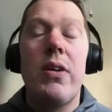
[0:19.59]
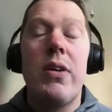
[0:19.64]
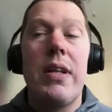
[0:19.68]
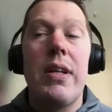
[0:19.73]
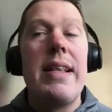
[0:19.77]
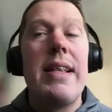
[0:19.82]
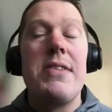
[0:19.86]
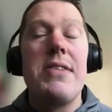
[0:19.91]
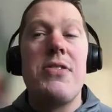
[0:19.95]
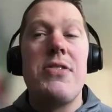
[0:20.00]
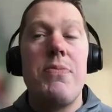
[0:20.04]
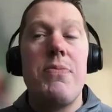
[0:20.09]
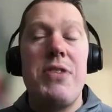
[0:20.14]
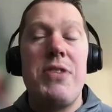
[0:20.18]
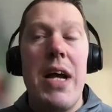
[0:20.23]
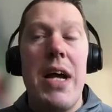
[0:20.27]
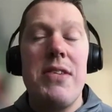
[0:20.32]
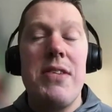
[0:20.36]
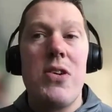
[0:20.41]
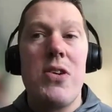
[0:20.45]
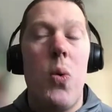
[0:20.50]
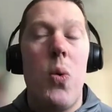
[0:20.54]
look like they're
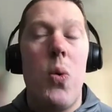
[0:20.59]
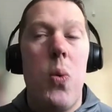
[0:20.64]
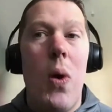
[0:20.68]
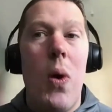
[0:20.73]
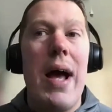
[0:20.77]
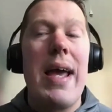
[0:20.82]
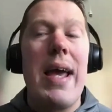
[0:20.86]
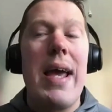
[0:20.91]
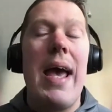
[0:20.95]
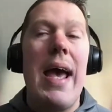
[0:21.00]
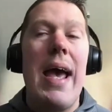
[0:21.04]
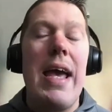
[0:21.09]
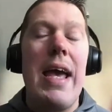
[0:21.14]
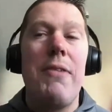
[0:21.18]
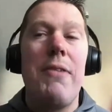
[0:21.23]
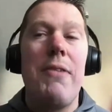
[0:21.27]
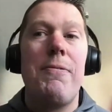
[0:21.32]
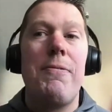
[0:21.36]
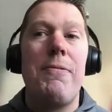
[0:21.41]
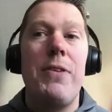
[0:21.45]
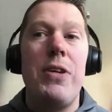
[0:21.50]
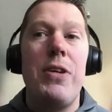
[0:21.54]
subject to quite
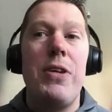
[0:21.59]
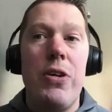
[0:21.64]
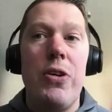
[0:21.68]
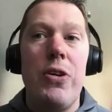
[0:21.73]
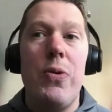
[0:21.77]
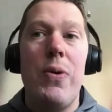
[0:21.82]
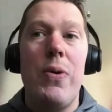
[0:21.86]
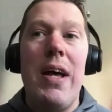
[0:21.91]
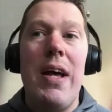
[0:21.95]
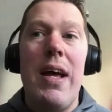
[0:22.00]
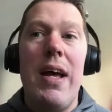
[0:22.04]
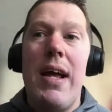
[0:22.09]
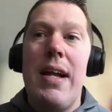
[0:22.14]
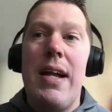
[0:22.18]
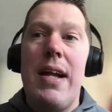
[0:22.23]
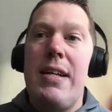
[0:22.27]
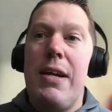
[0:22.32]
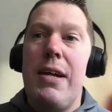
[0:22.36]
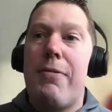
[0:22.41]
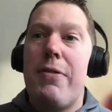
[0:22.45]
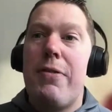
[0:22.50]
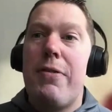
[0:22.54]
a few
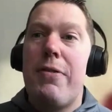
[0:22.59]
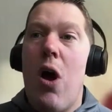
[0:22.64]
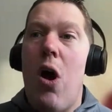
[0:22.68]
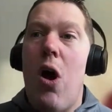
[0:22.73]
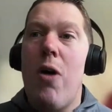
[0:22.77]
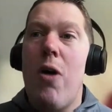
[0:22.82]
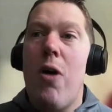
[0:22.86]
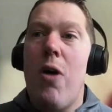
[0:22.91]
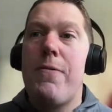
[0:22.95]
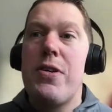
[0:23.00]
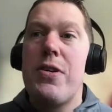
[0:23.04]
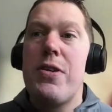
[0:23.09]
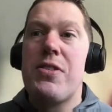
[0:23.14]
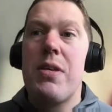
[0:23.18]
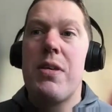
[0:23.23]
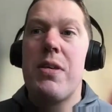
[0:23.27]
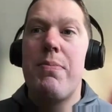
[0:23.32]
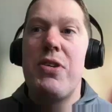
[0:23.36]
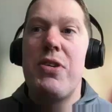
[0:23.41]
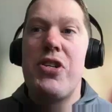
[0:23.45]
different offers.